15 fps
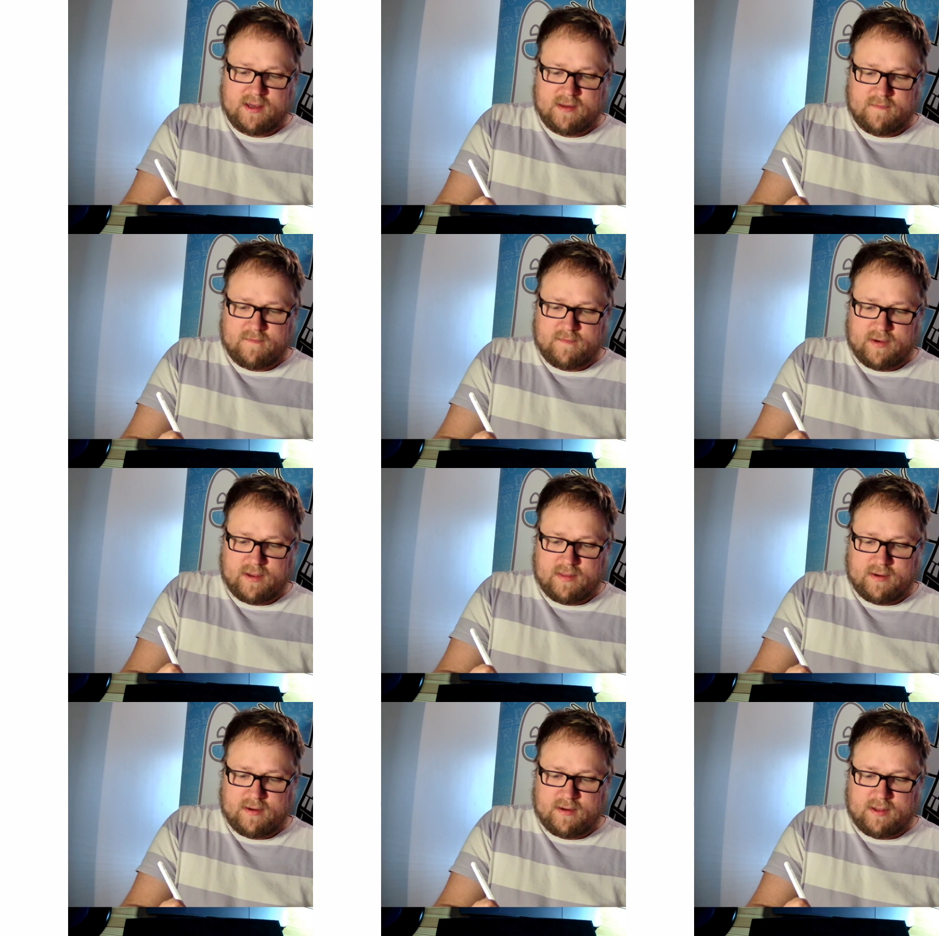you
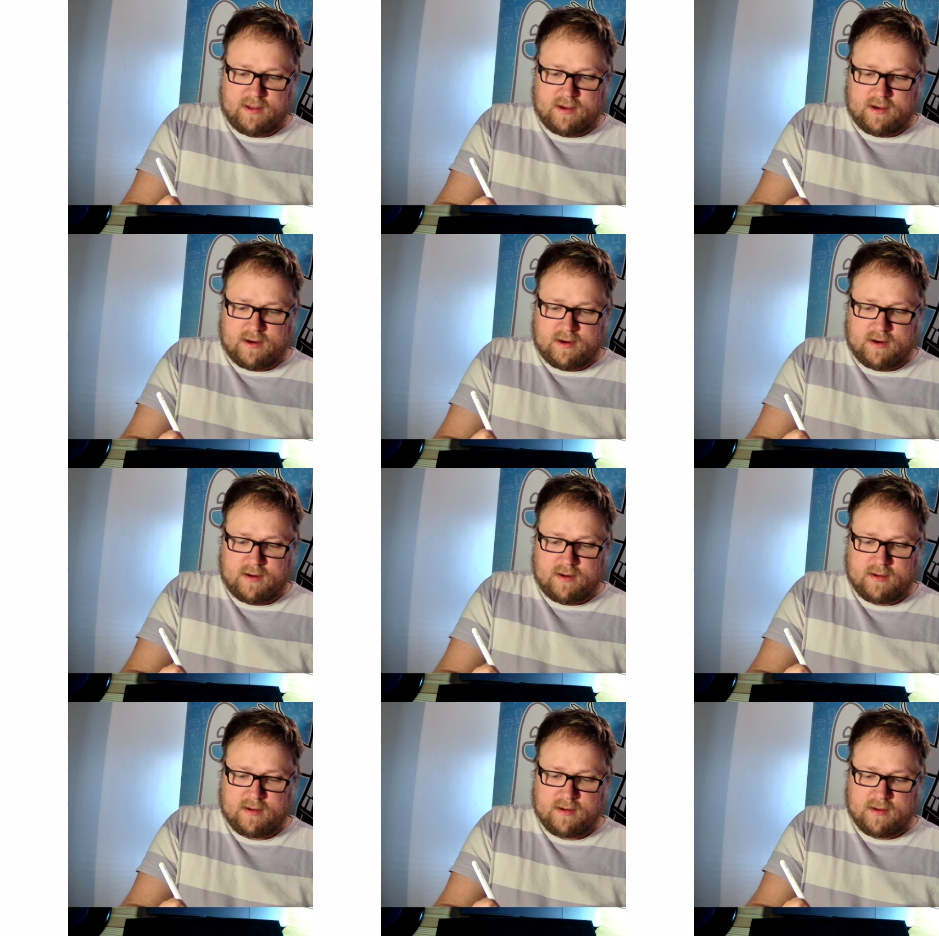find their ear
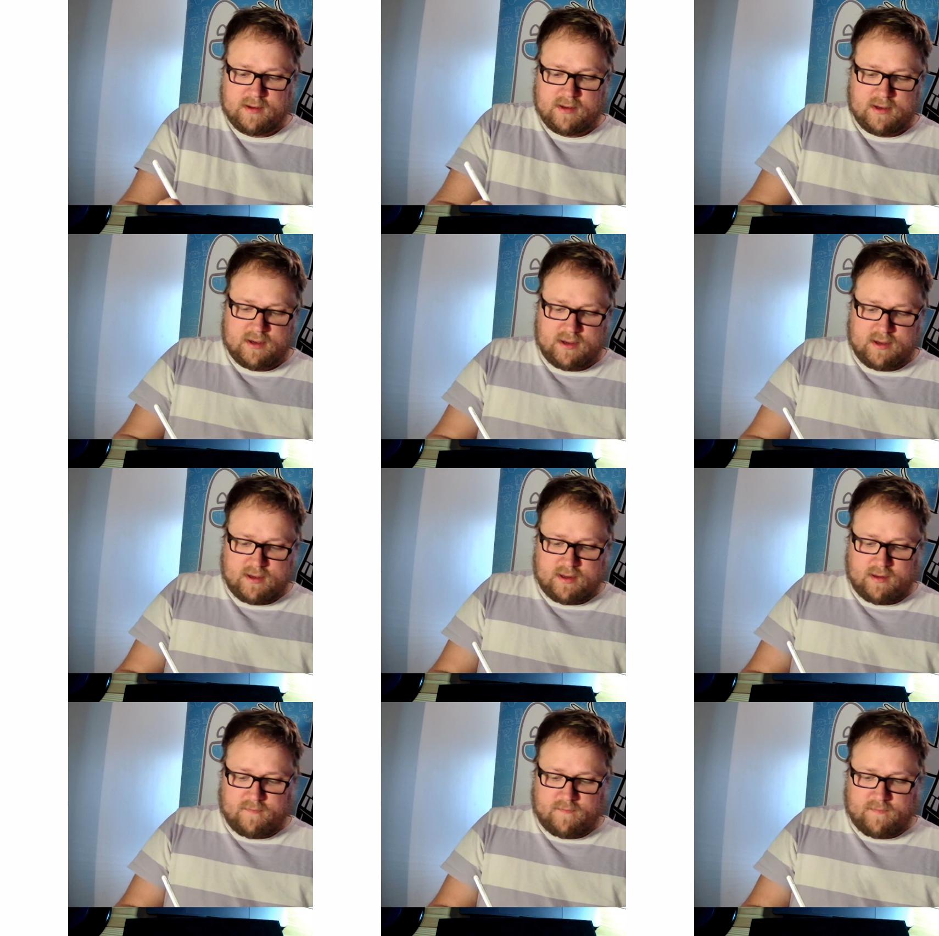
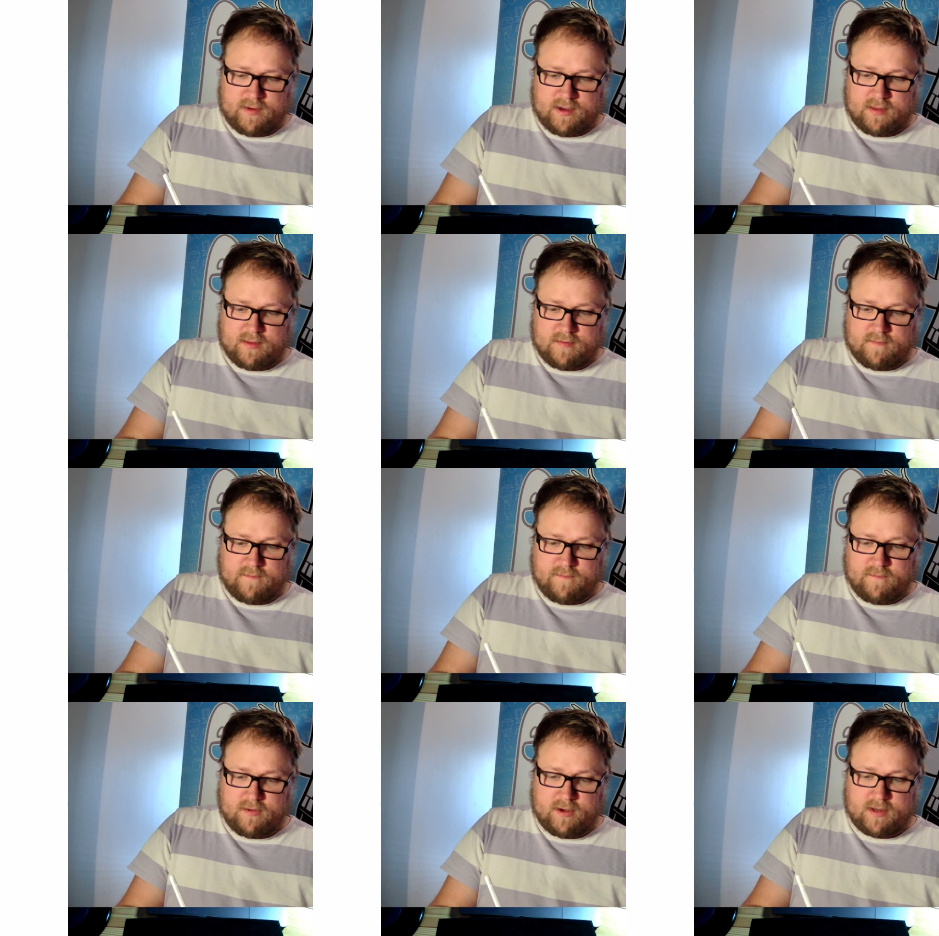and you find their
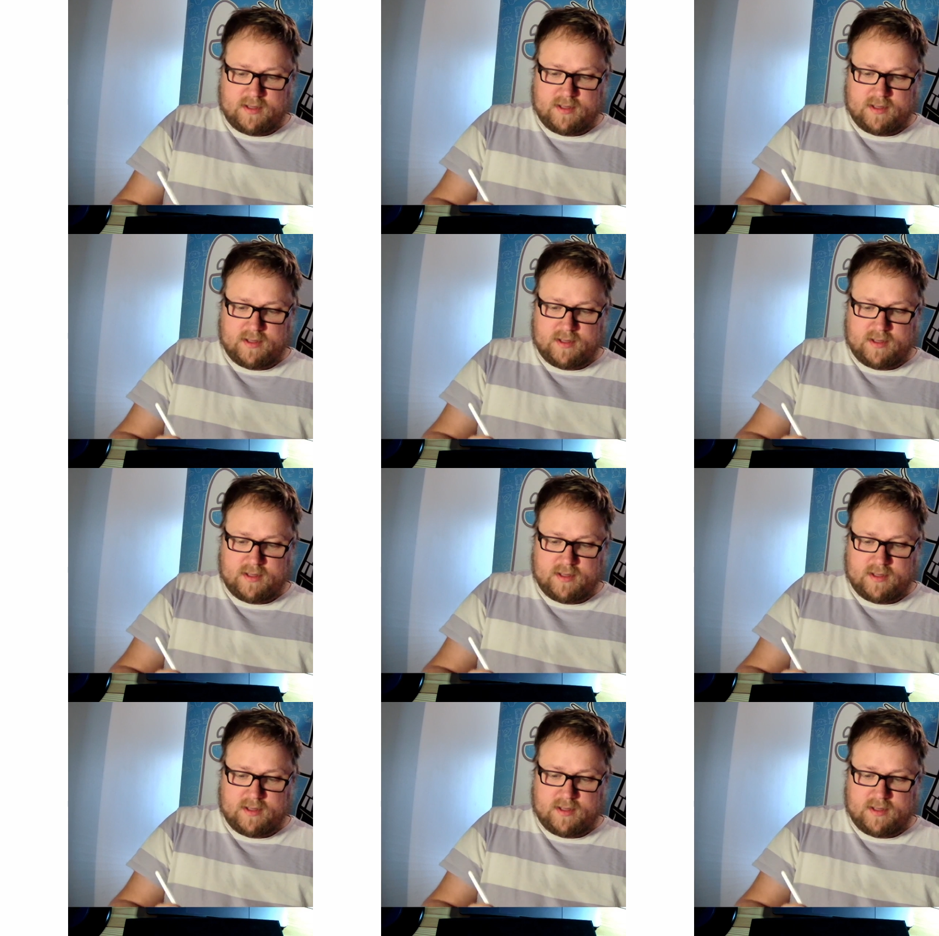foot